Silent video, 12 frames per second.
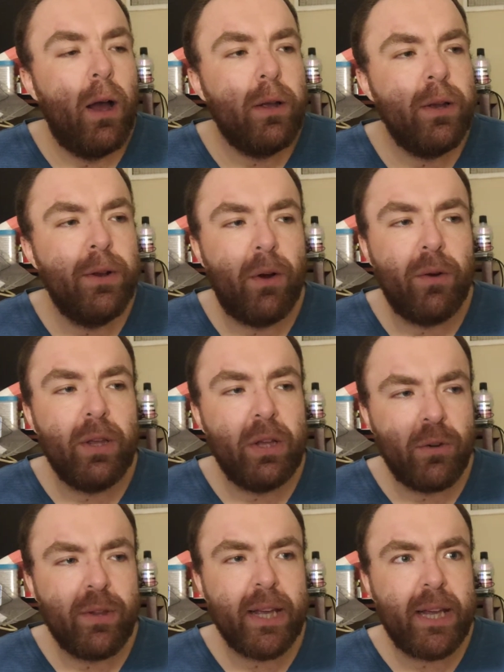
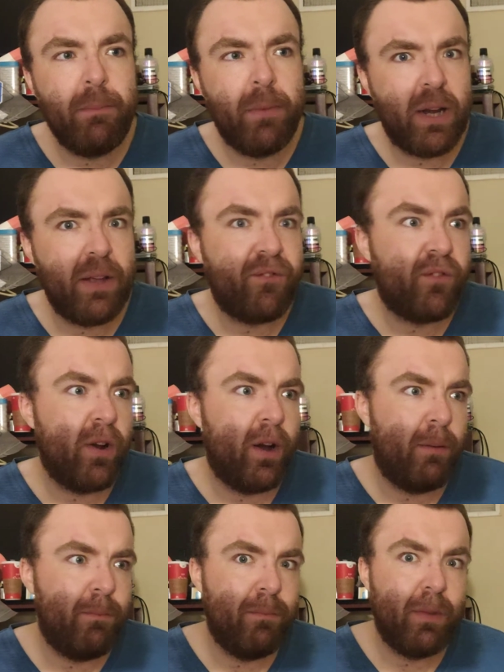You're taking money
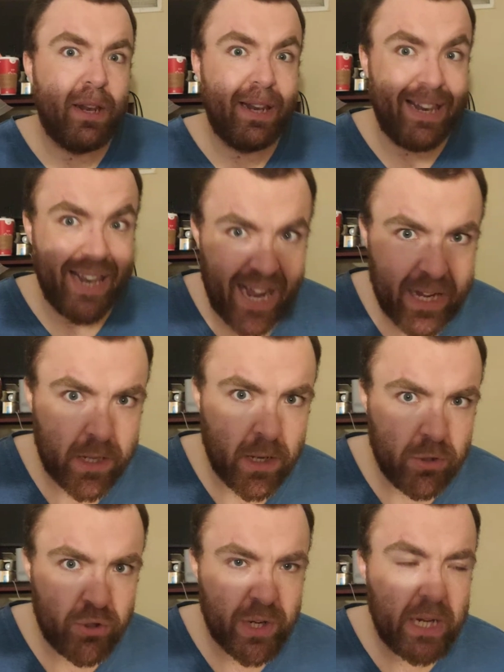from that
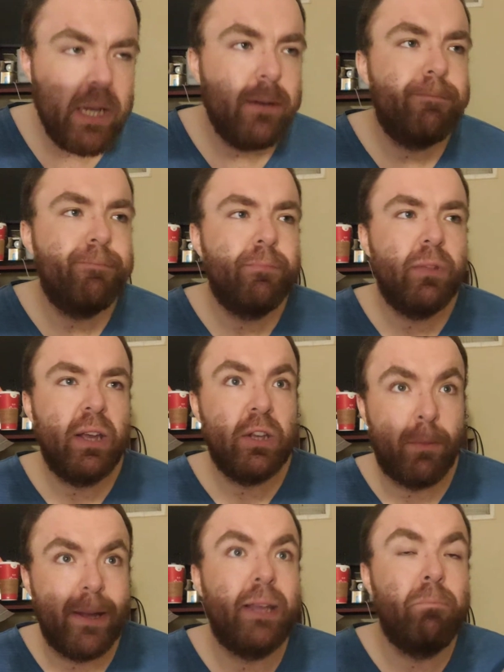country.
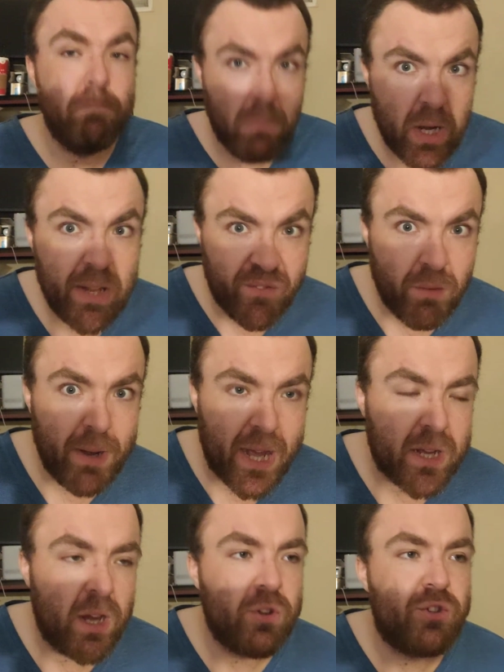You're making money from
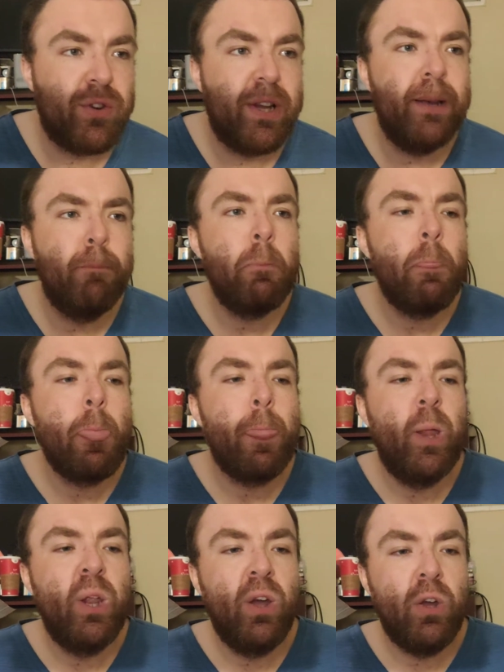that country.
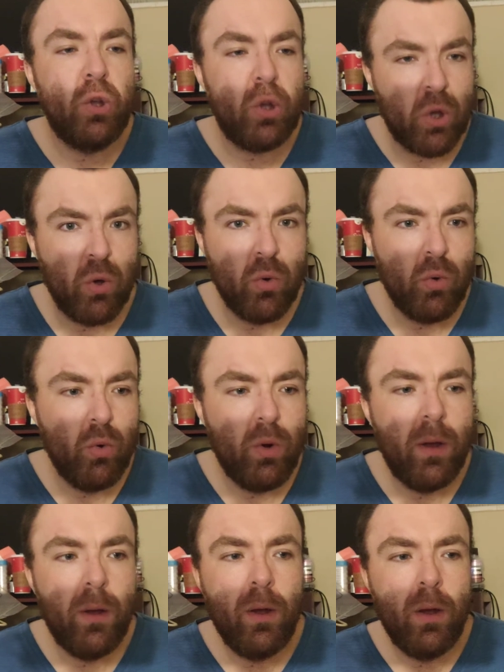
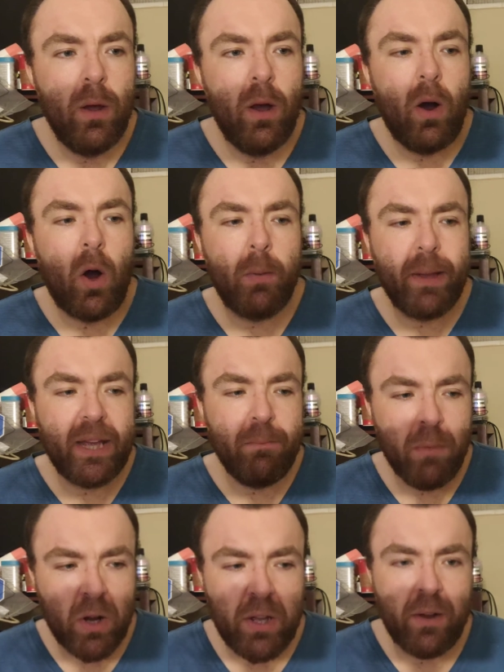You are making
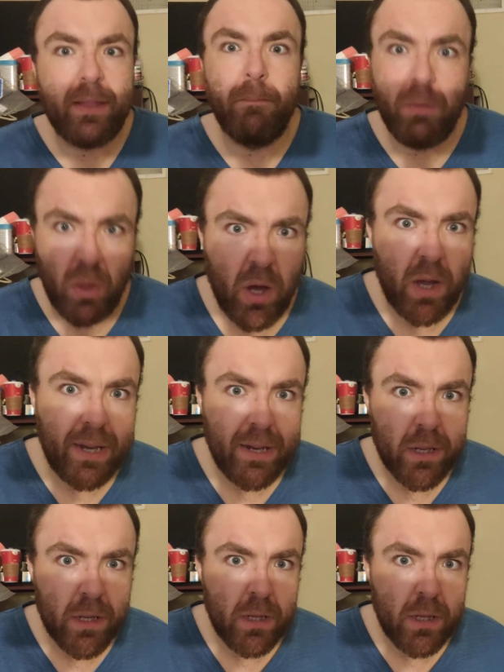money off the blood